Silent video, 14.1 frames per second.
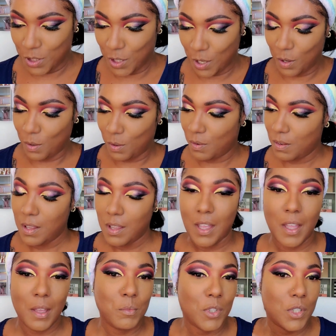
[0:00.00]
So
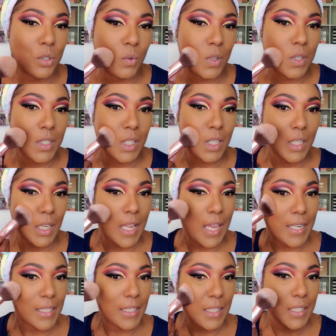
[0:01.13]
I'm just going to
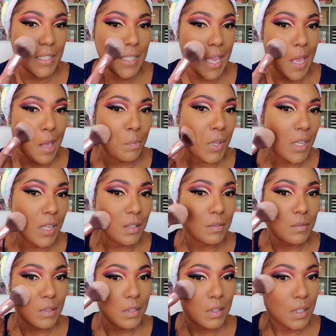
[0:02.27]
lightly tap it
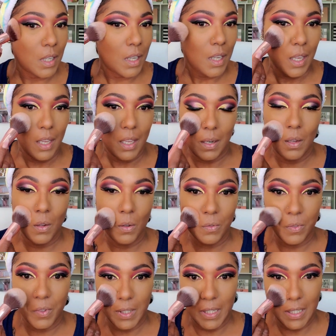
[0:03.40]
and
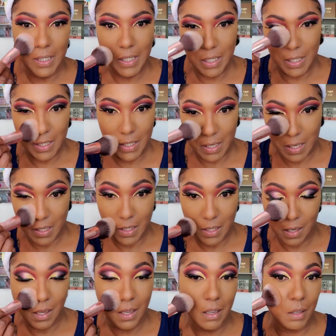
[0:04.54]
hopefully it doesn't
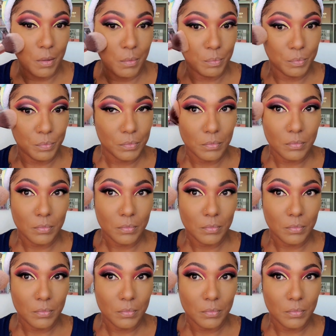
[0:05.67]
um,